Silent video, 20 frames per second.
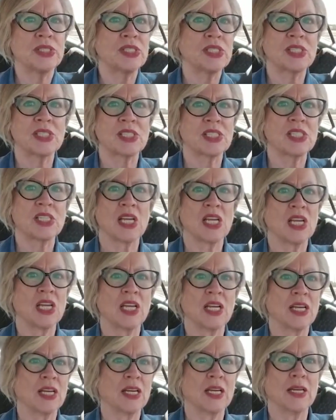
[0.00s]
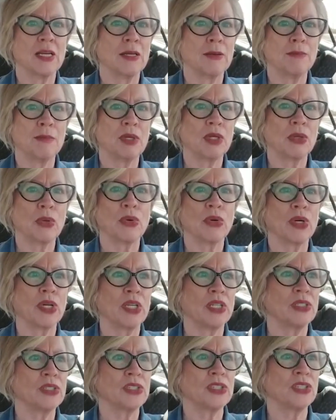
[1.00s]
I'm going
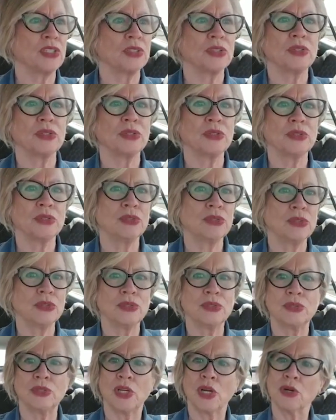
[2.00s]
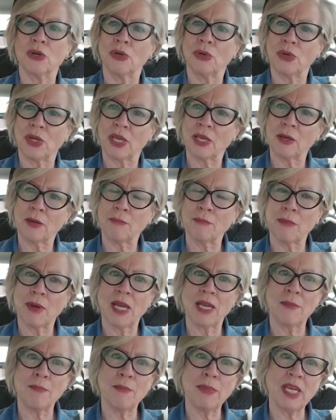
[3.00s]
to go get my
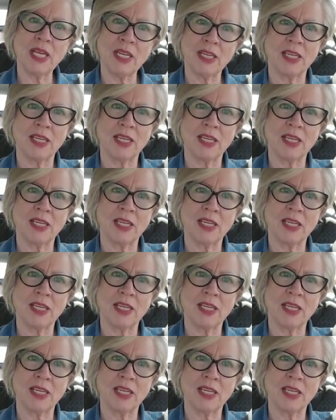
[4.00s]
pedicure.